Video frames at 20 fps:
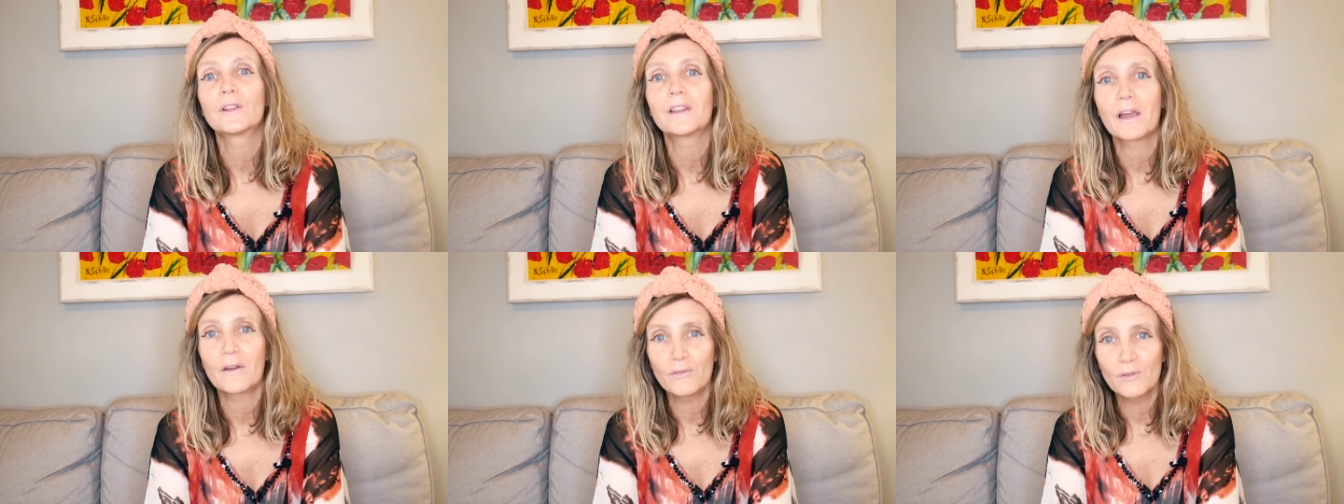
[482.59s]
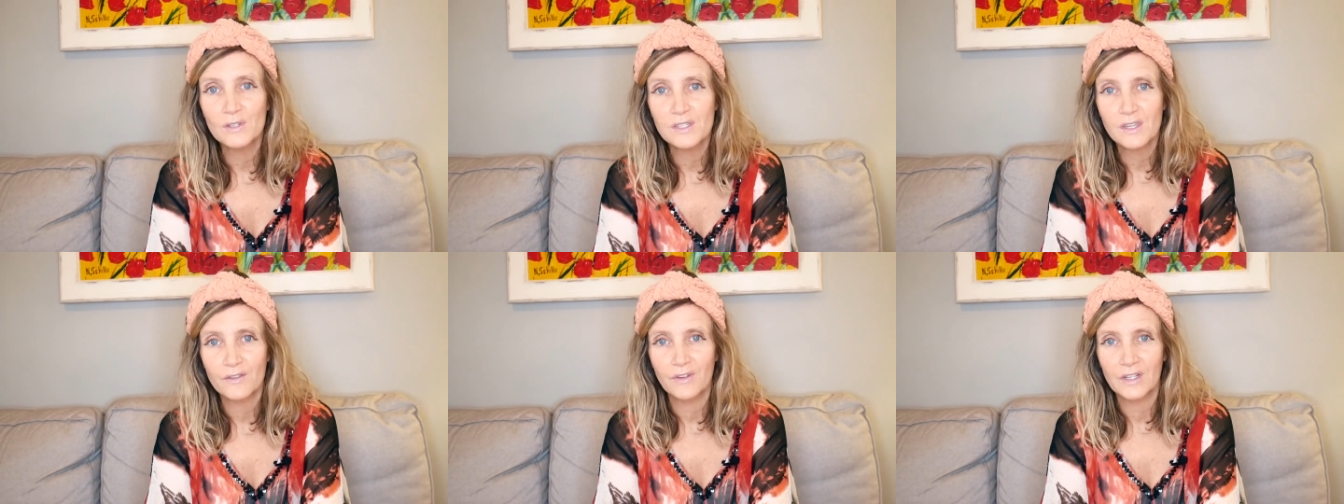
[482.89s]

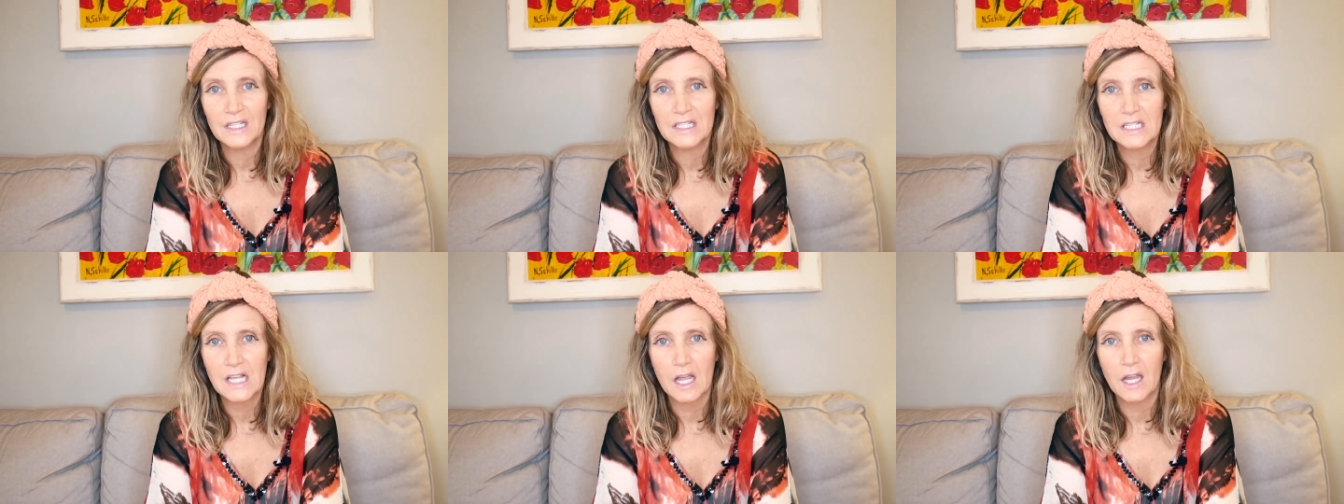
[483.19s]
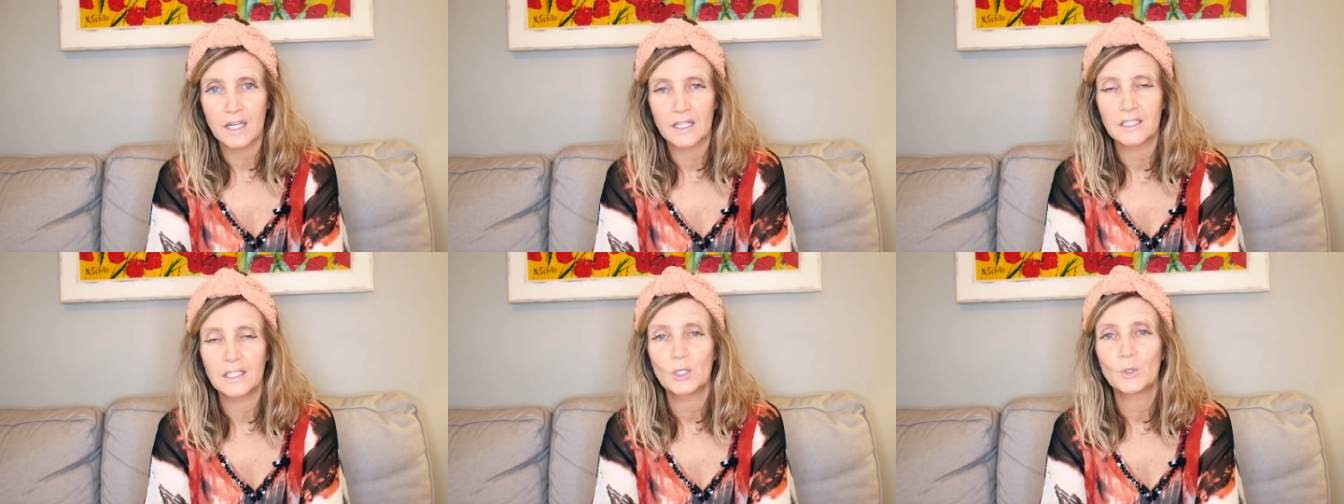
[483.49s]
levels of
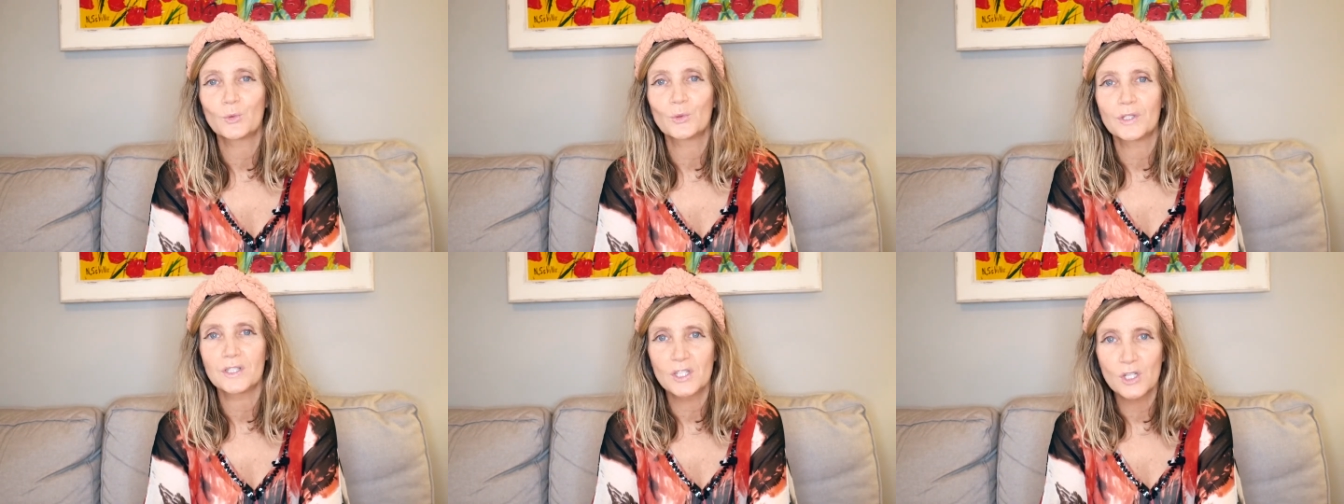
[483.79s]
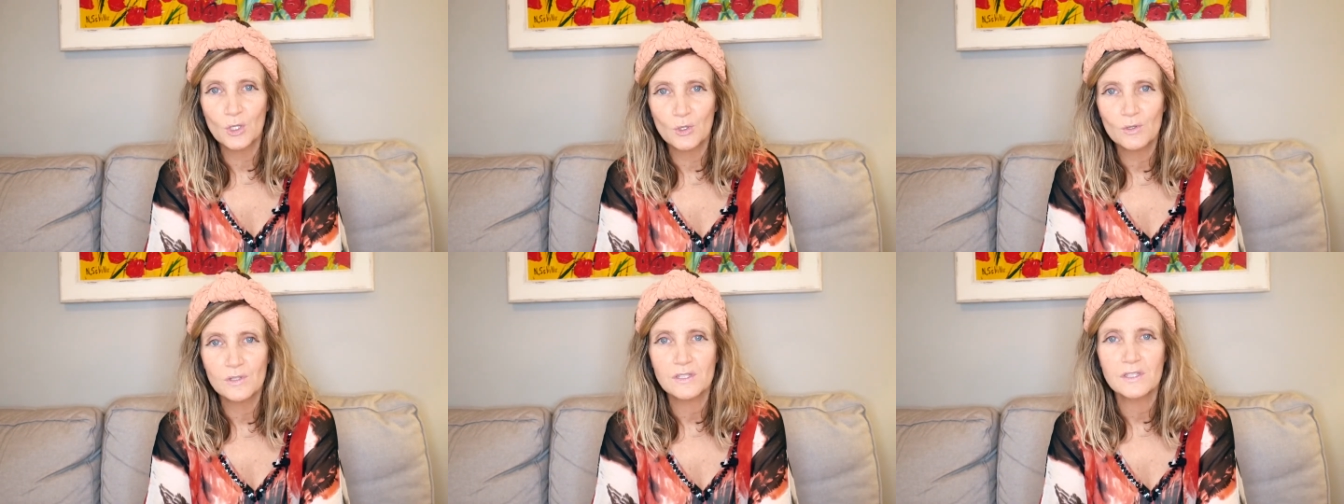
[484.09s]
anxiety
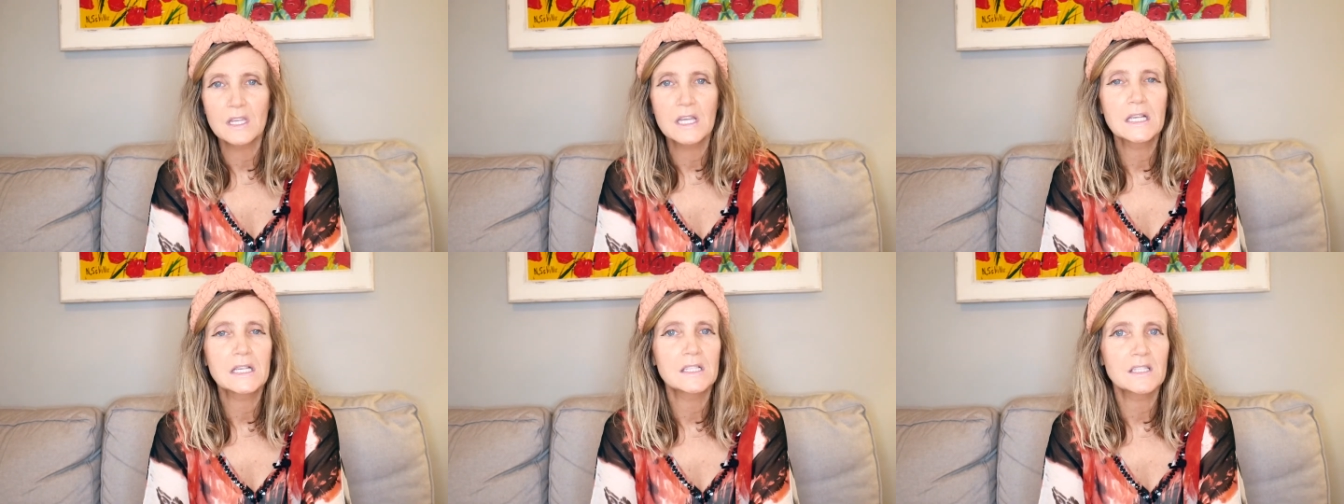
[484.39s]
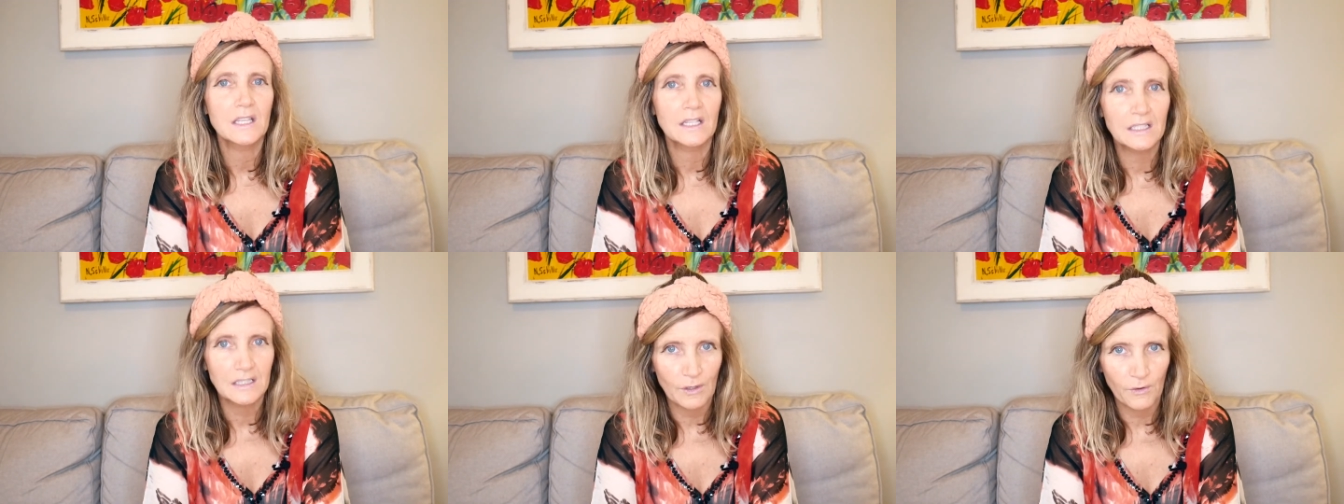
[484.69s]
reduce
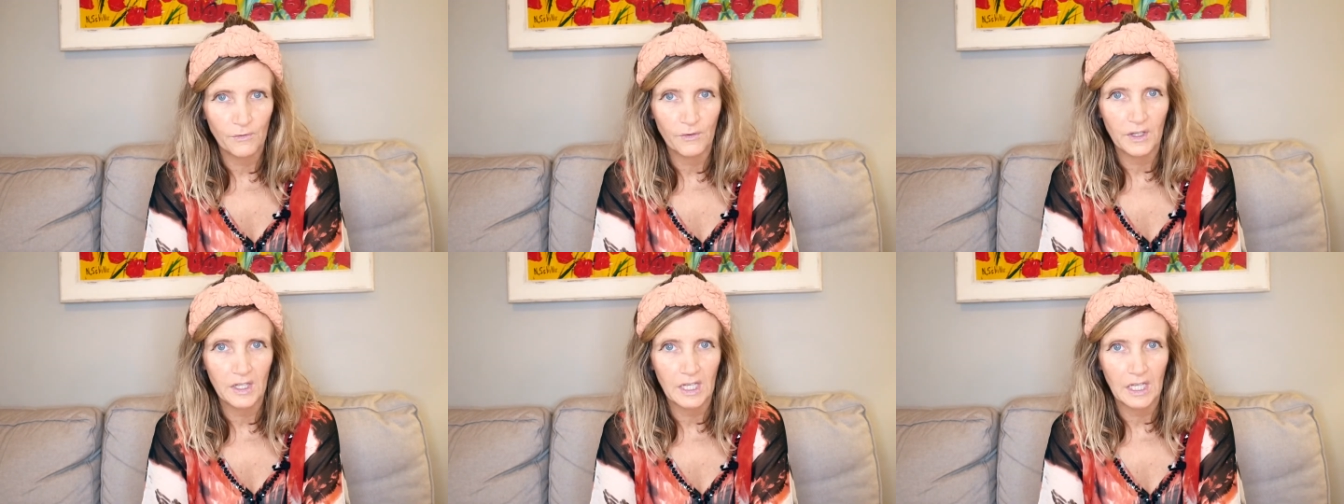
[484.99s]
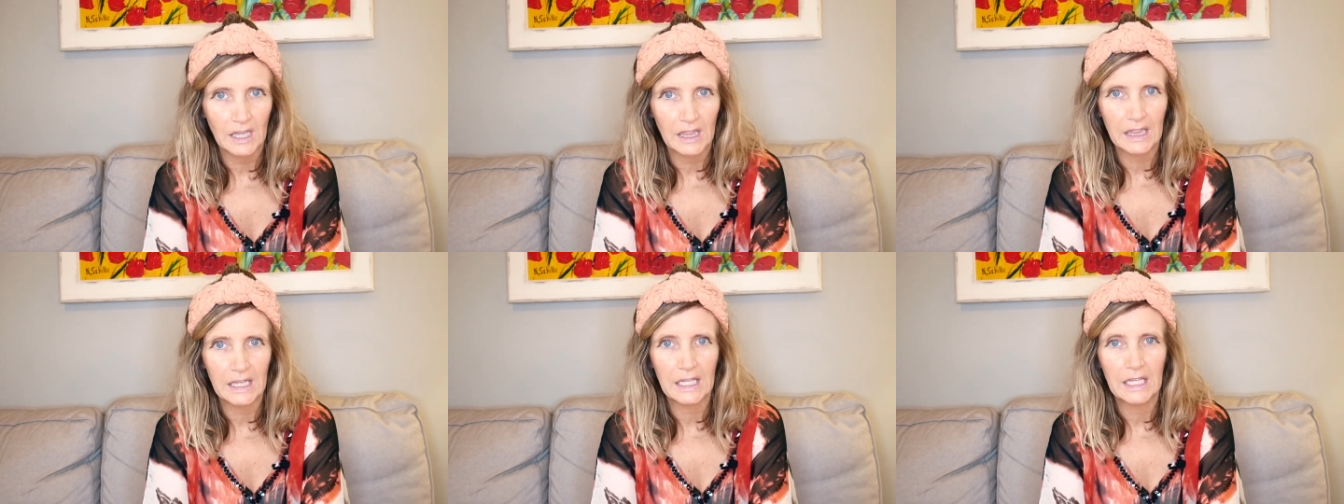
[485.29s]

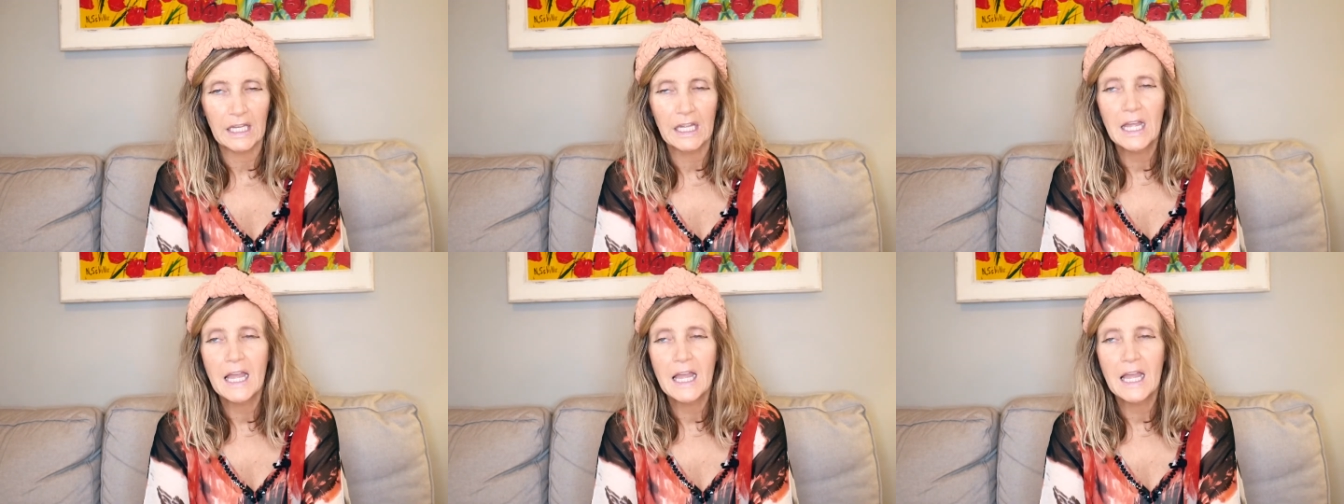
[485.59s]
significantly.